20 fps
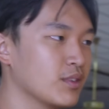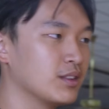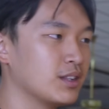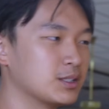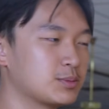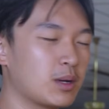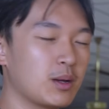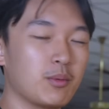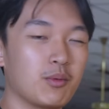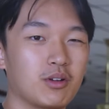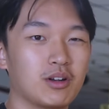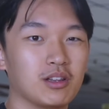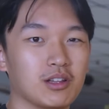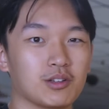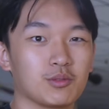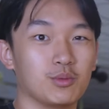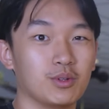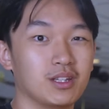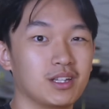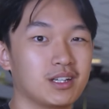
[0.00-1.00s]
This probably would have
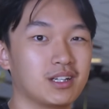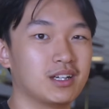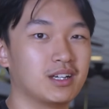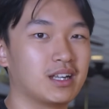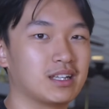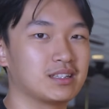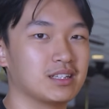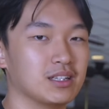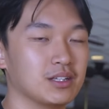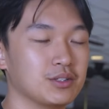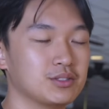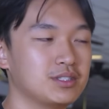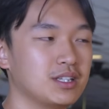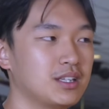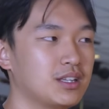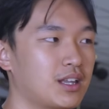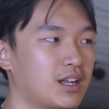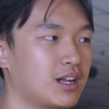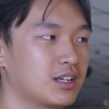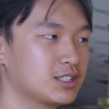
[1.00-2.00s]
looked really good at the
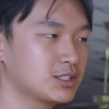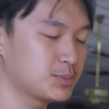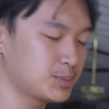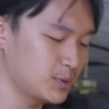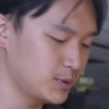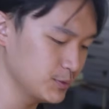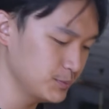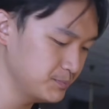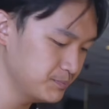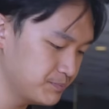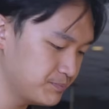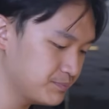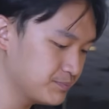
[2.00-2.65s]
Lucy that I just bowled.